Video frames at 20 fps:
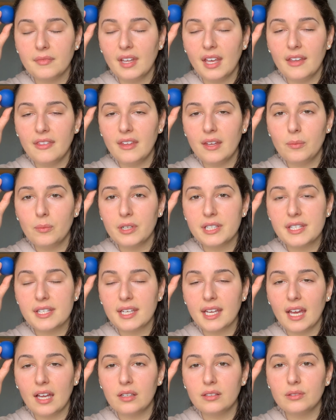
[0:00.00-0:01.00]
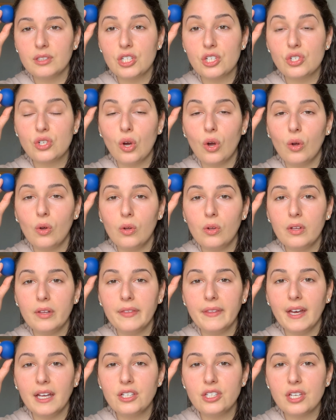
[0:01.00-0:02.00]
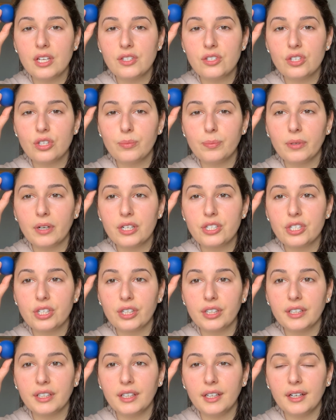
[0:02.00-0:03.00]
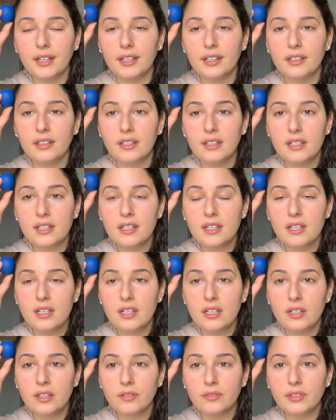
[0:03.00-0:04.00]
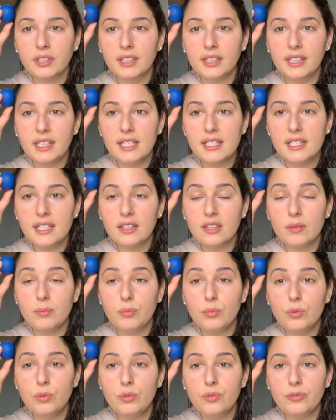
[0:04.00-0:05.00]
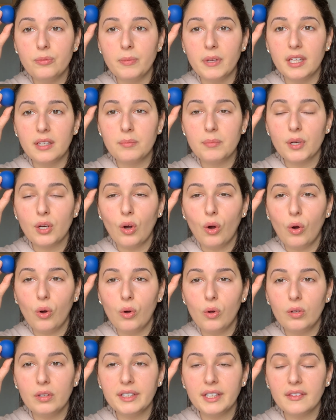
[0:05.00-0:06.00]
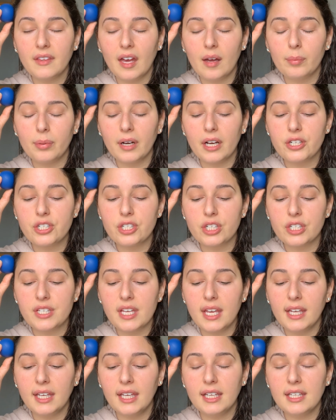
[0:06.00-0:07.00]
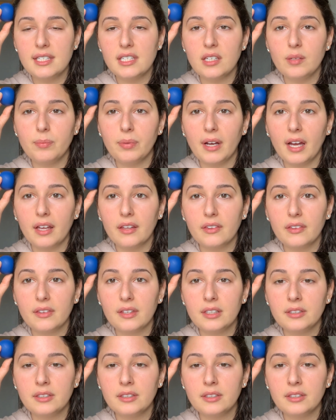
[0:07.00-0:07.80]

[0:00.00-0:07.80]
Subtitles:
And then once again, we'll just hold that gentle pressure here, releasing the movement, but holding that pressure, taking a deep breath,